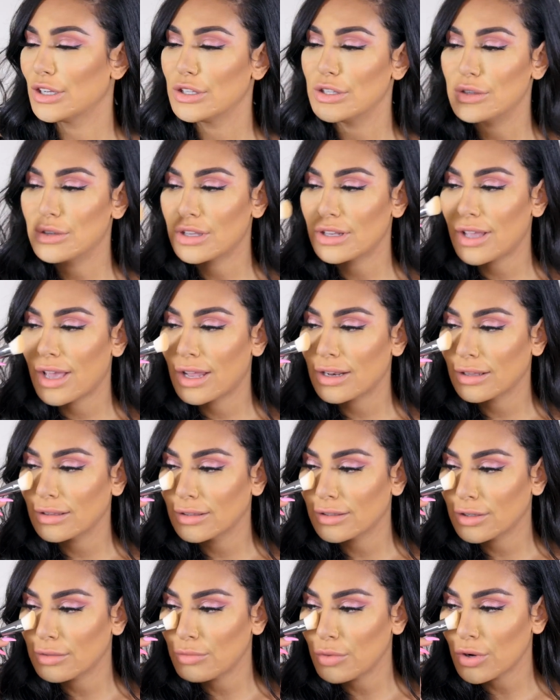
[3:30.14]
you can add a
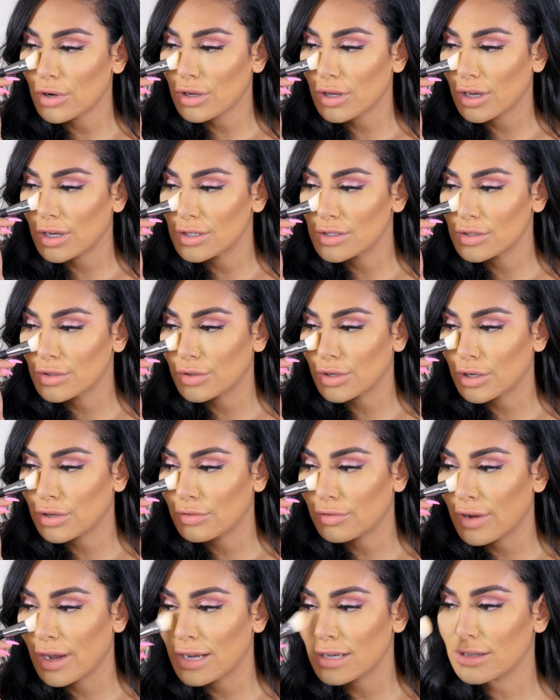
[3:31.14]
little more contour
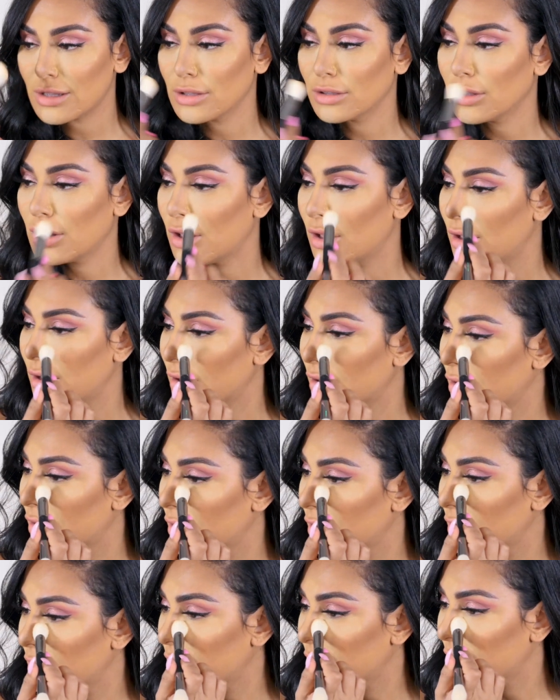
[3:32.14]
right along
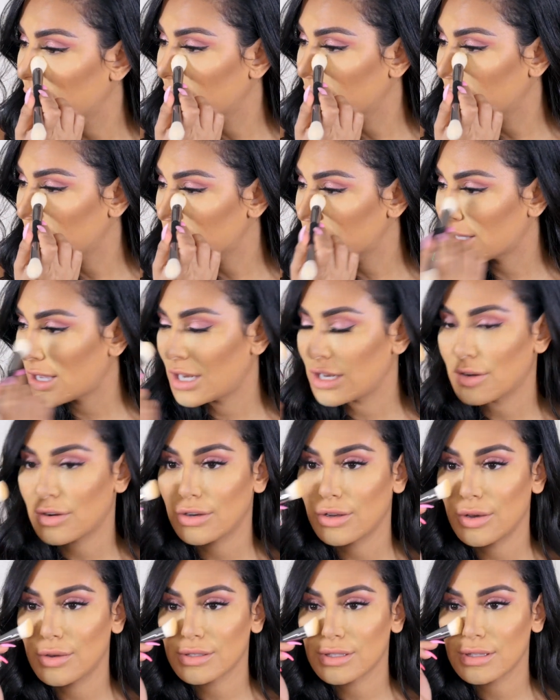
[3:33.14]
the side of your nose,